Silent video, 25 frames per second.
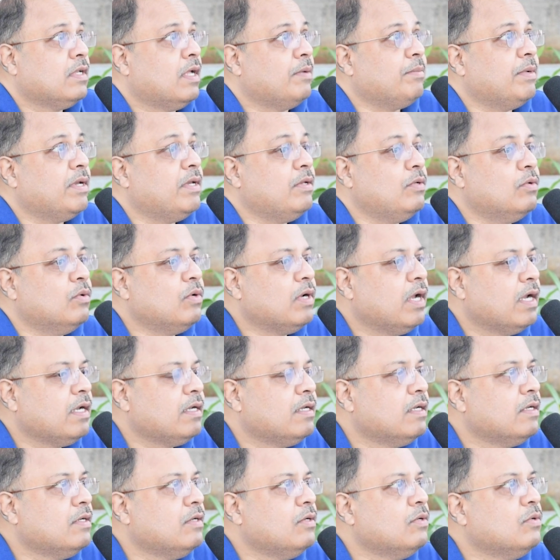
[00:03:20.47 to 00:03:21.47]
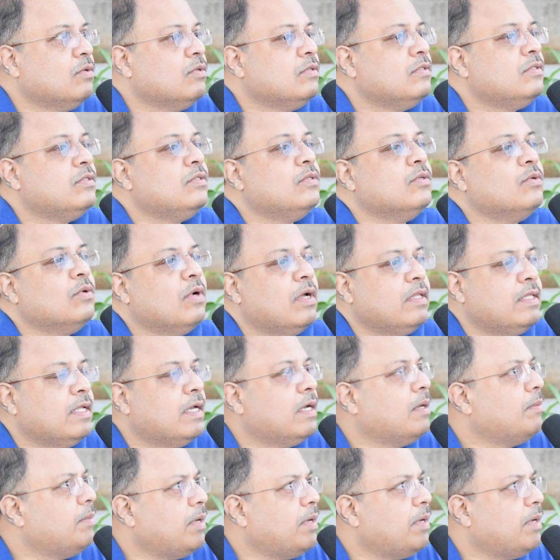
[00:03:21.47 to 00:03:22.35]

I mean, you get the news, you, there